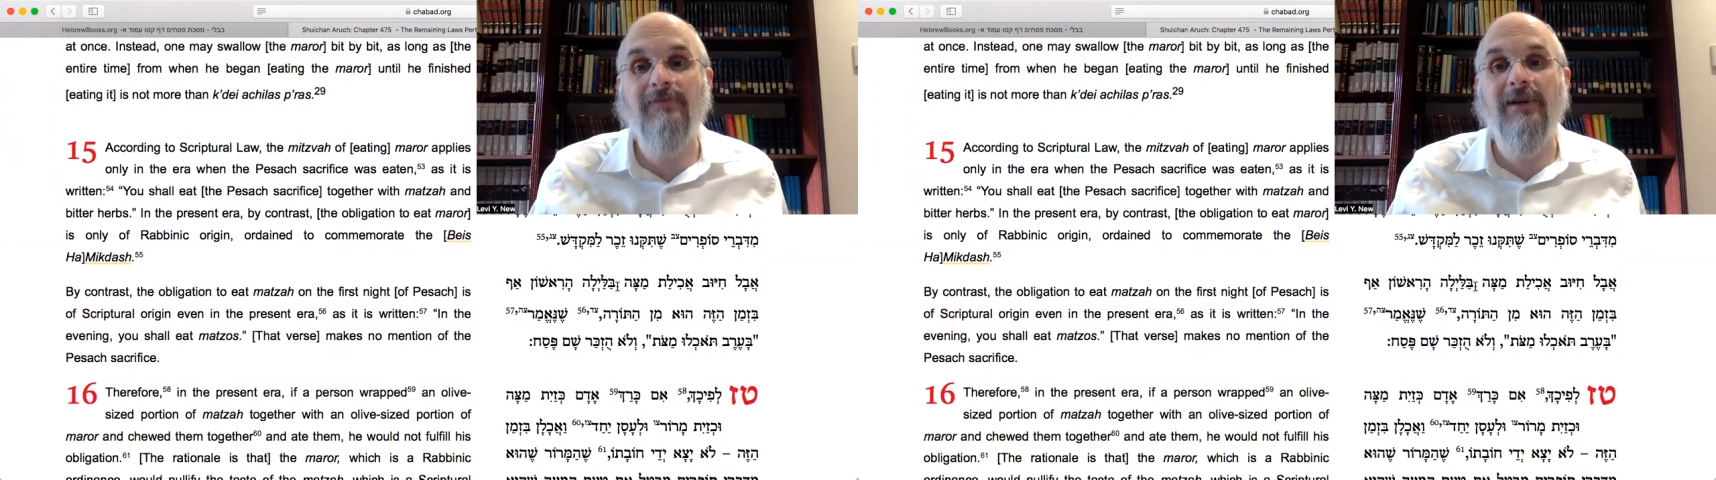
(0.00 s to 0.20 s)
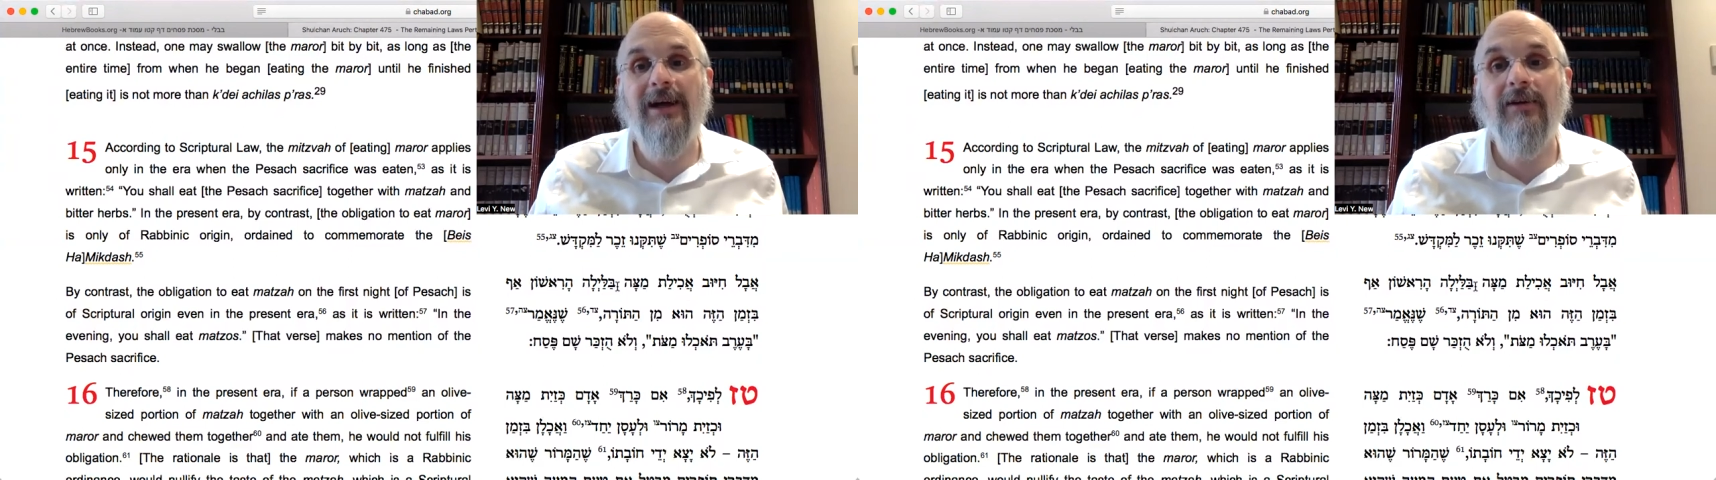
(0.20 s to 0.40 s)

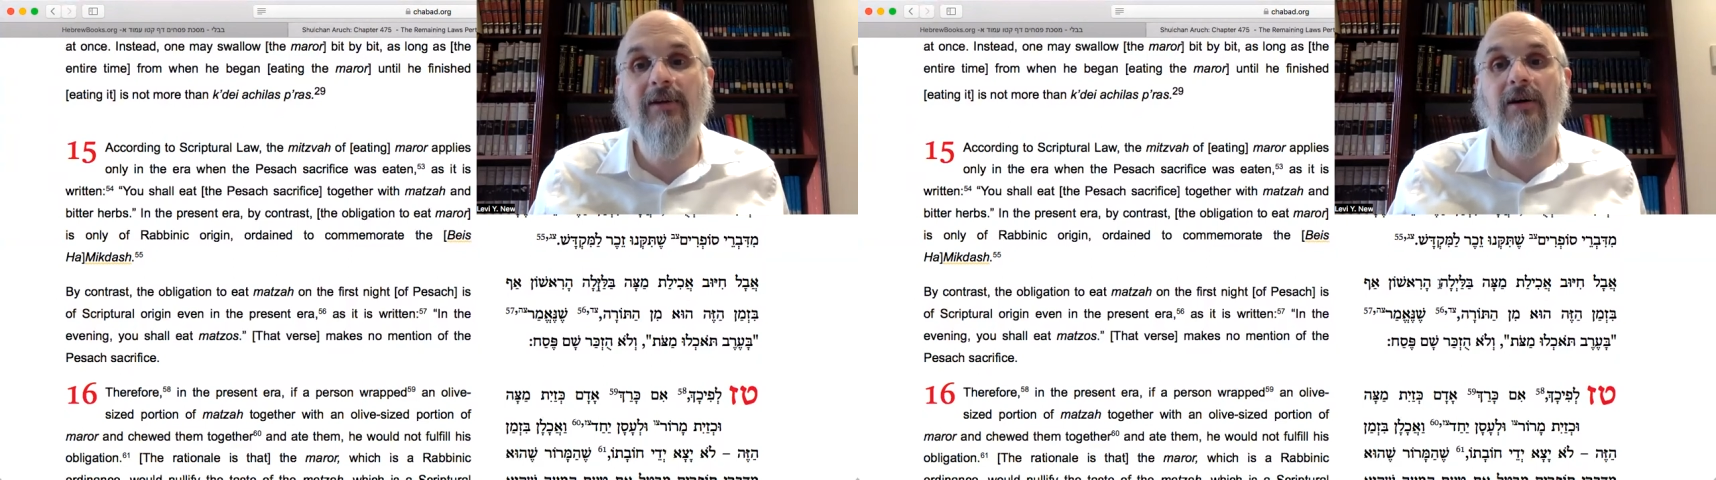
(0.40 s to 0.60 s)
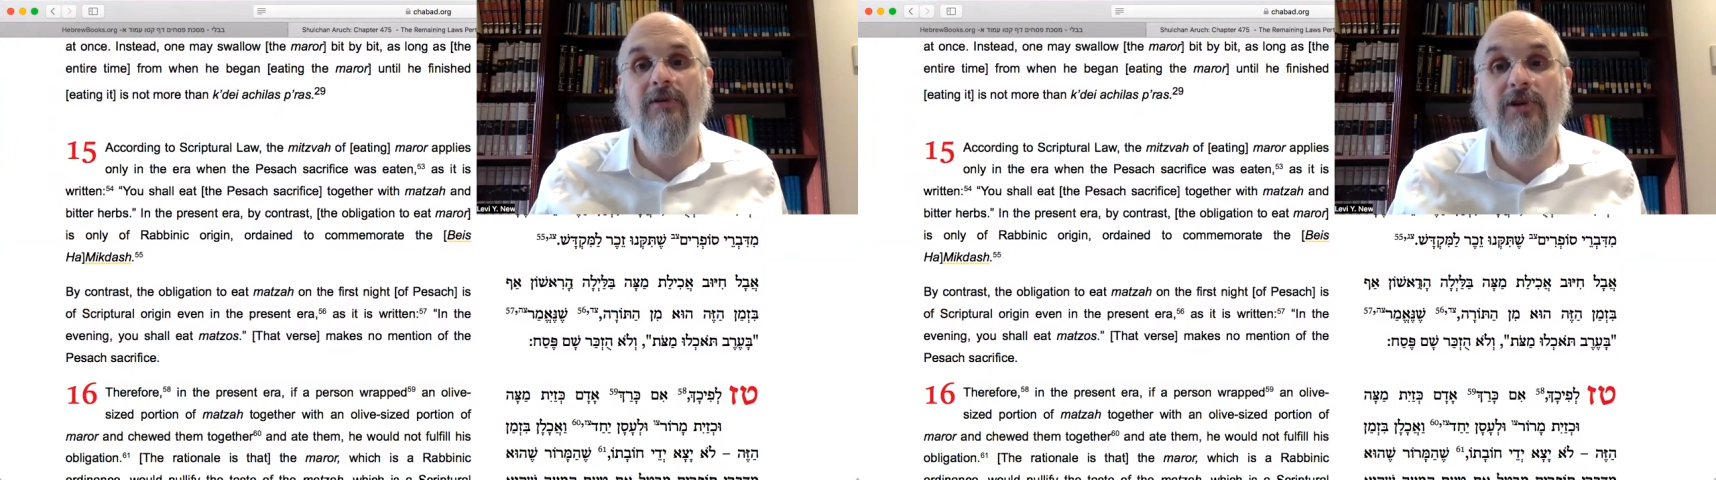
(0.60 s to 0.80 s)

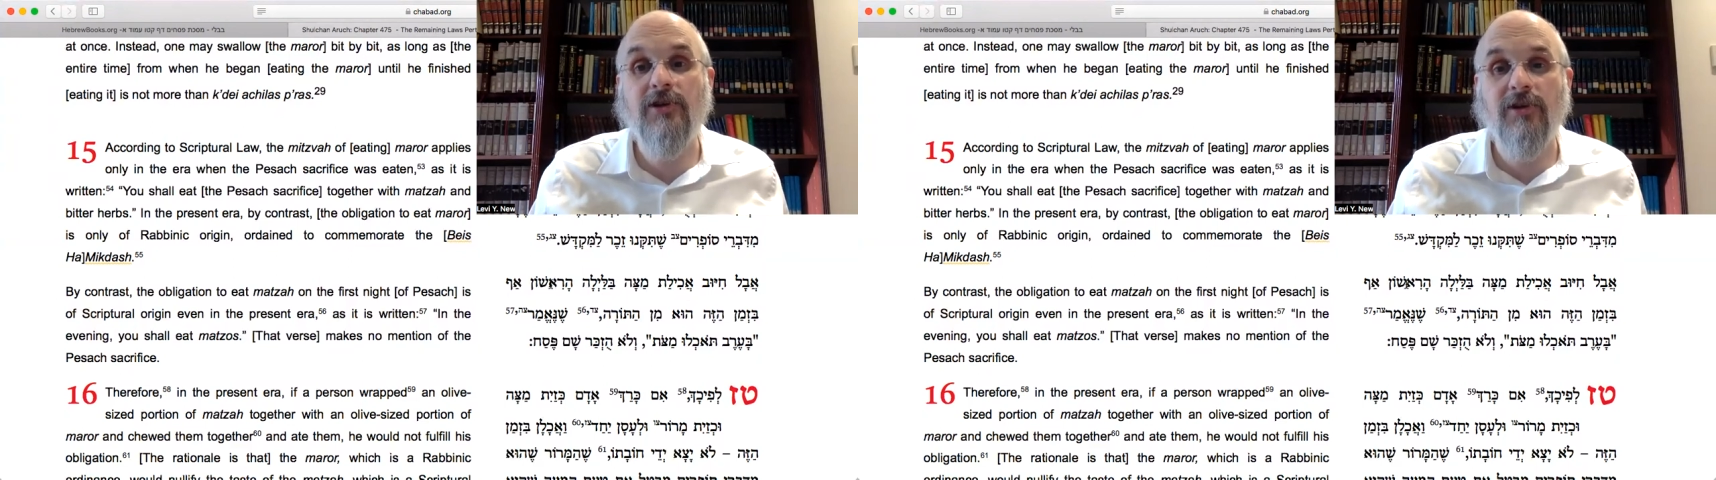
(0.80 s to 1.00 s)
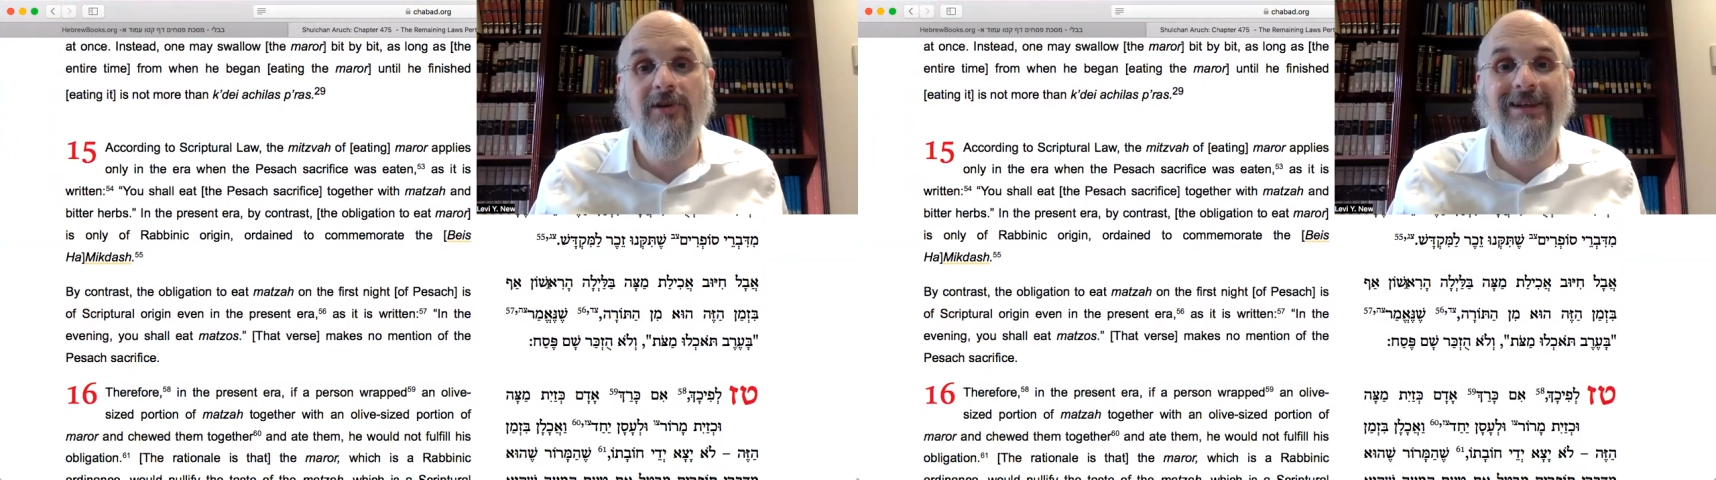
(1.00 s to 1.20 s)
balayla
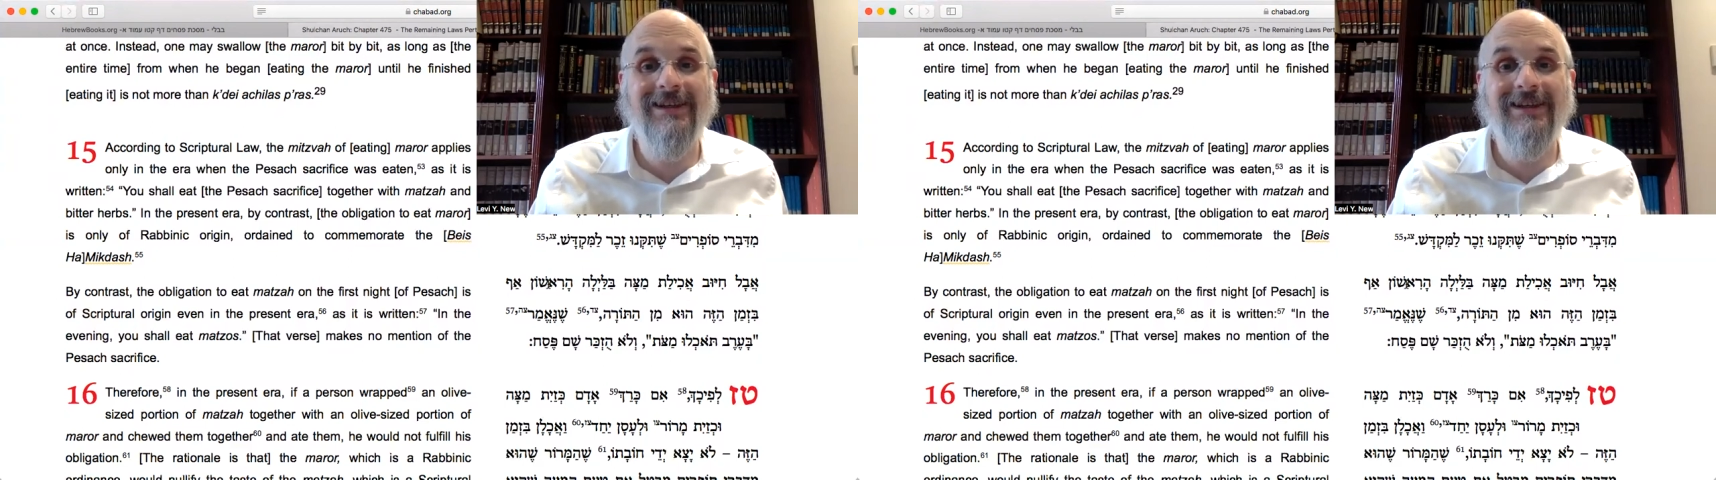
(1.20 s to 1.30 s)
harishon